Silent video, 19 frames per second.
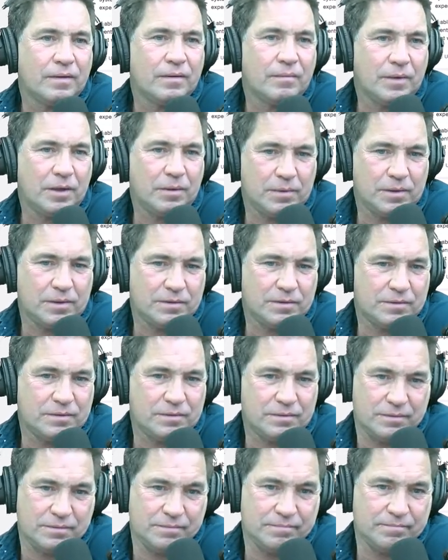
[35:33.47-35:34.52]
Maybe this
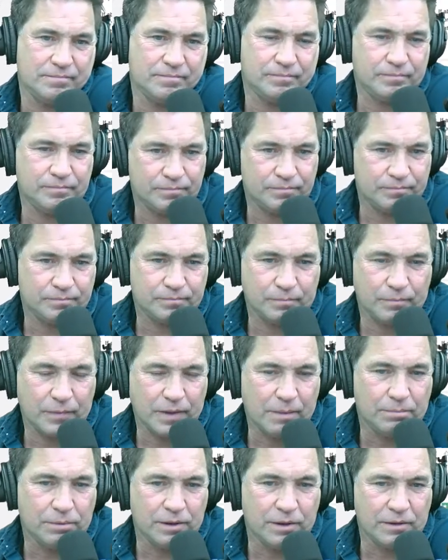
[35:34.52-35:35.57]
is
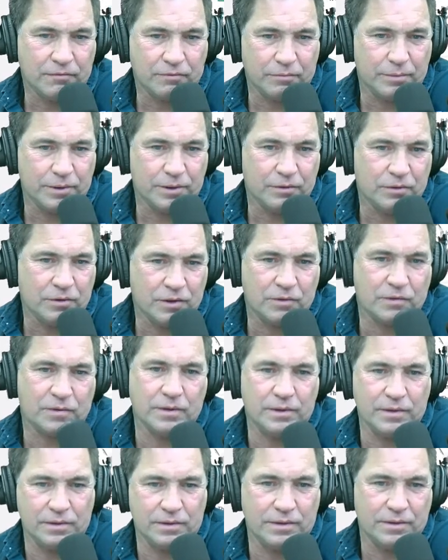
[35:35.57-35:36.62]
a plug for Bill Hook
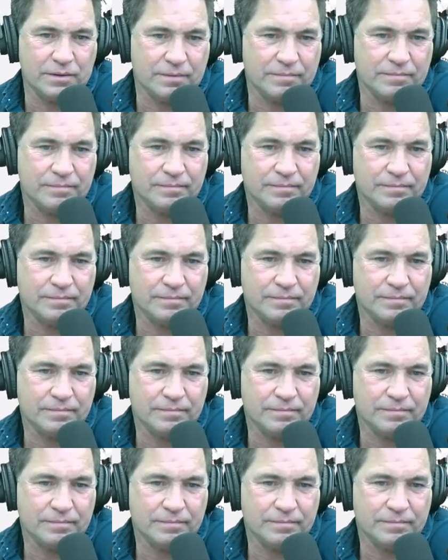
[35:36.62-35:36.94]
within the